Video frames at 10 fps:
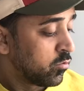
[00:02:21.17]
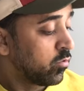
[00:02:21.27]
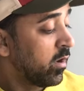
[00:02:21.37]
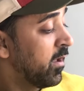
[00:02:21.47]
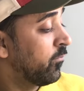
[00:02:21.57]

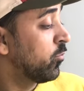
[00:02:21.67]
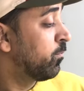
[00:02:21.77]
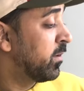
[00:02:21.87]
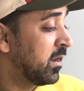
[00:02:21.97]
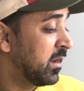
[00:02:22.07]
so I have
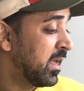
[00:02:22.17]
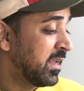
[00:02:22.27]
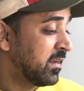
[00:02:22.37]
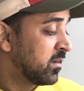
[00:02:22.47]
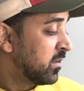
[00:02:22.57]
to pay
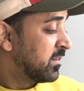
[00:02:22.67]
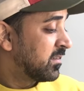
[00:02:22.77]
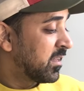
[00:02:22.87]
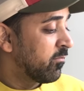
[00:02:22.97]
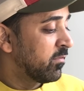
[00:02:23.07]
like
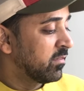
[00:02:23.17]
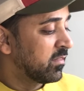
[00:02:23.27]
seven